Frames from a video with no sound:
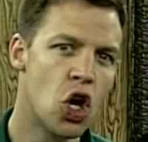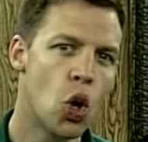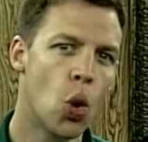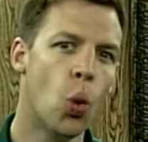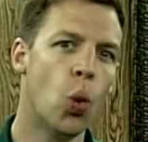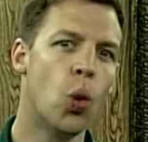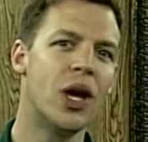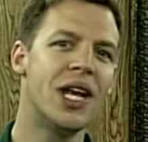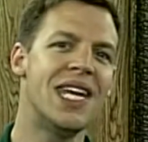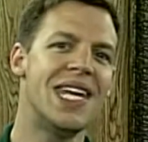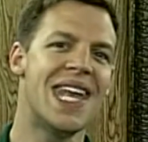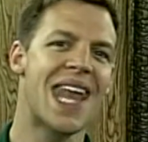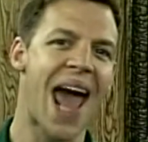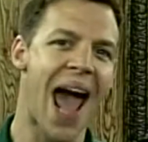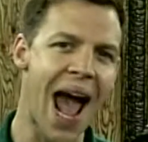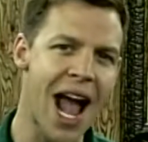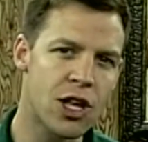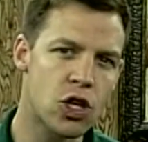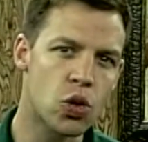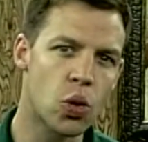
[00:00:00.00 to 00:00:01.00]
would
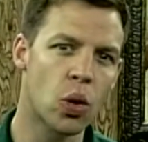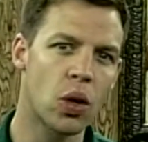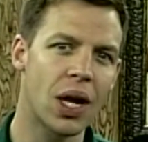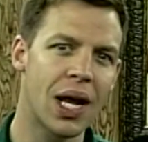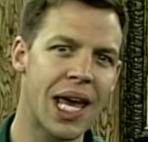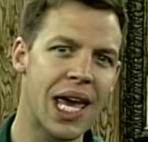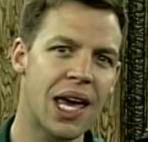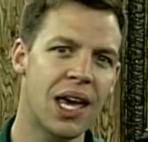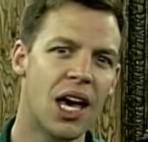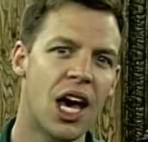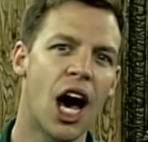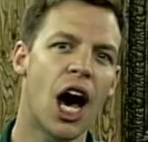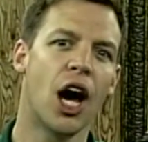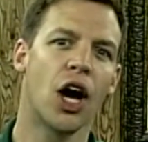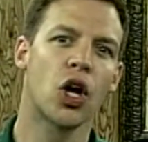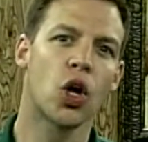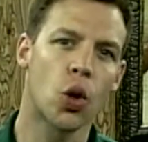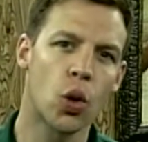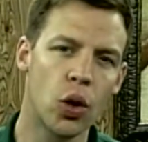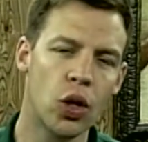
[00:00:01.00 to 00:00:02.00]
naturally
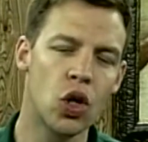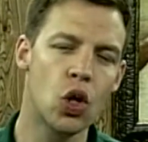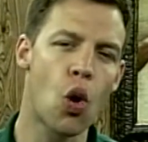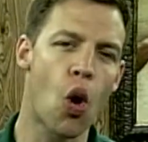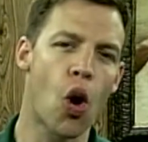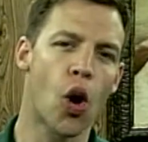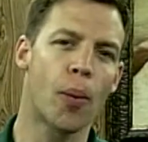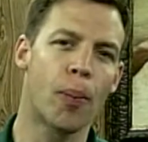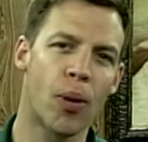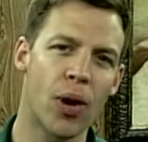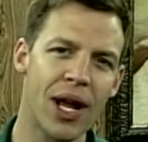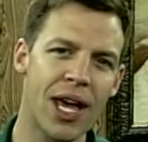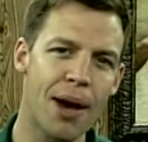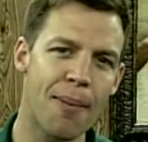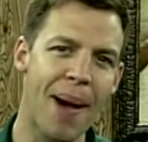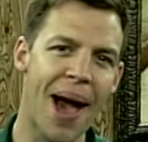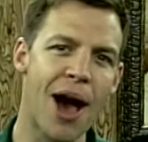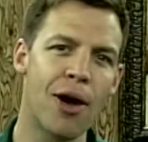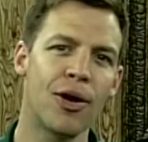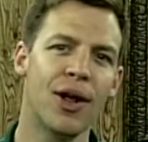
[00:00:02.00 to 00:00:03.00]
accrue or bring
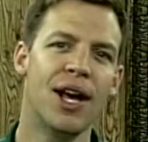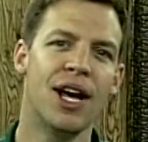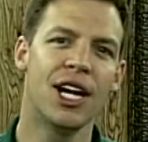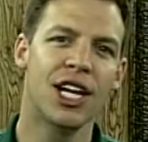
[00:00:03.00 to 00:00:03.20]
about